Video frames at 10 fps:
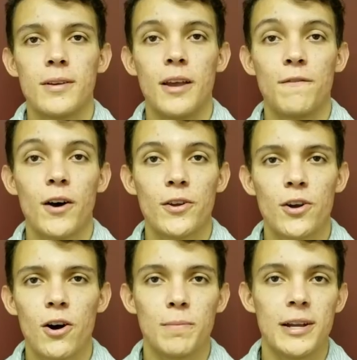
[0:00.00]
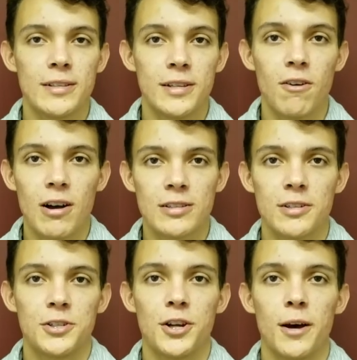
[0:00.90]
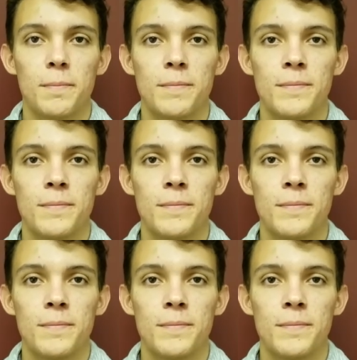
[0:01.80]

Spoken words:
A father called because he lost his job.